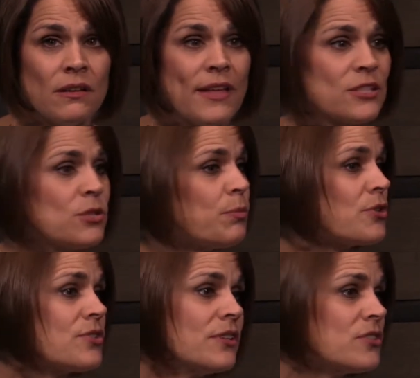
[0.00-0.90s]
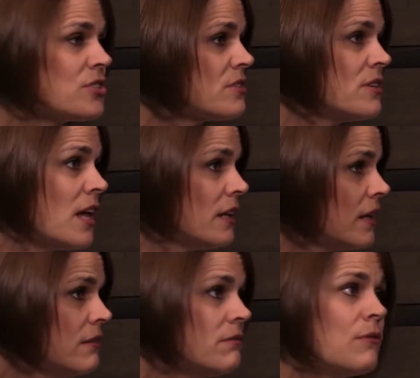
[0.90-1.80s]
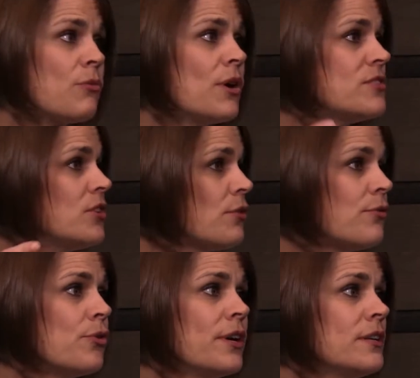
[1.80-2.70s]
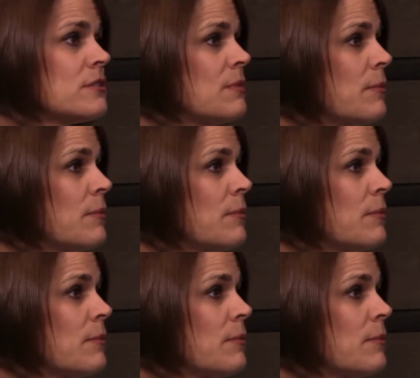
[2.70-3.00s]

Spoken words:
That's the person that's just yelling, raising your voice.